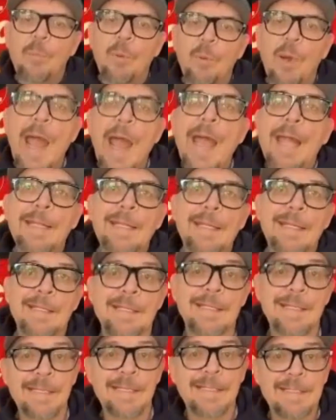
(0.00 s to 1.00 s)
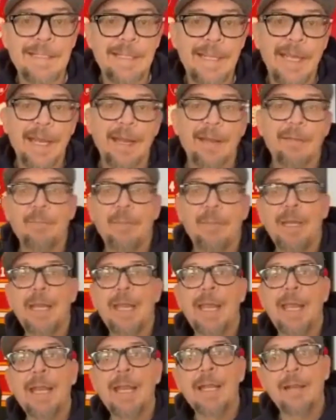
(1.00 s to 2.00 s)
practices that have been
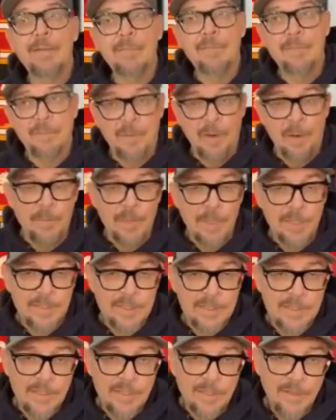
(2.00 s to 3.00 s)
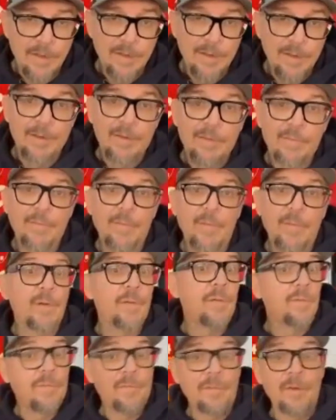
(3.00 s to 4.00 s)
hidden from us
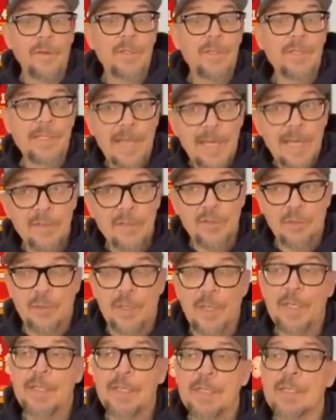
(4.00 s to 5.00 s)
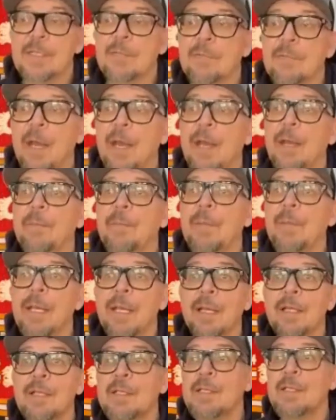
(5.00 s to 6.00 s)
for centuries, right?
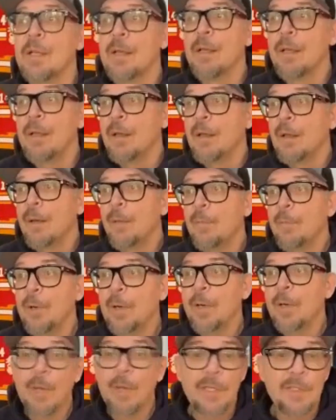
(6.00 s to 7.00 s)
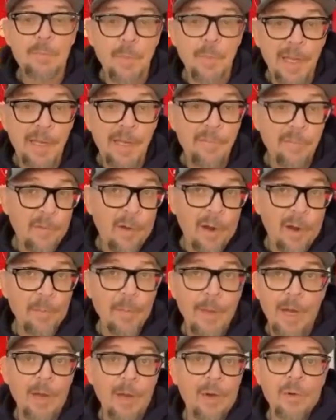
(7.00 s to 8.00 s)
Because pretty much big
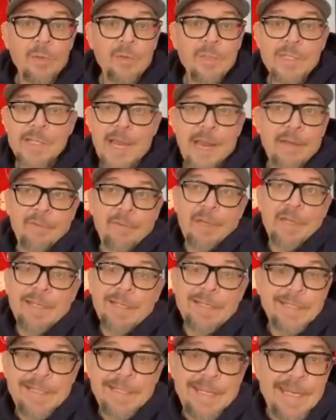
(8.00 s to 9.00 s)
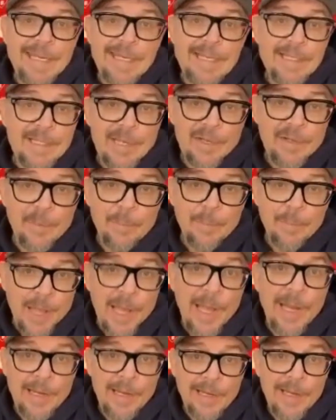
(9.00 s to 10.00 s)
pharma owns every disease on the
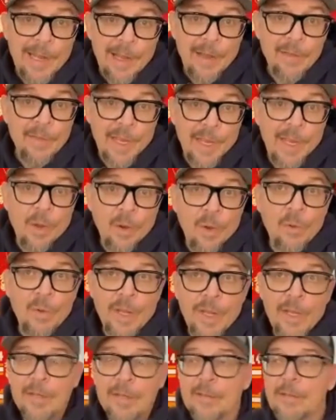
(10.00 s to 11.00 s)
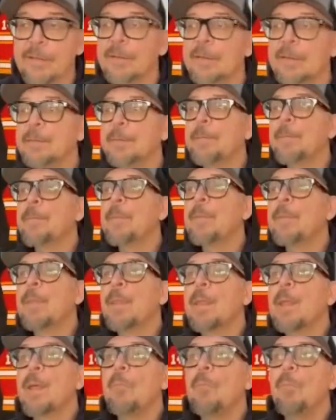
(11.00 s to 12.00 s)
planet now. They own it.
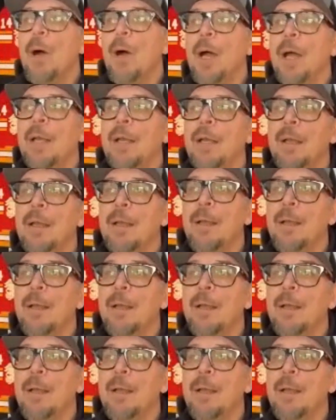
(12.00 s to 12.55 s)
But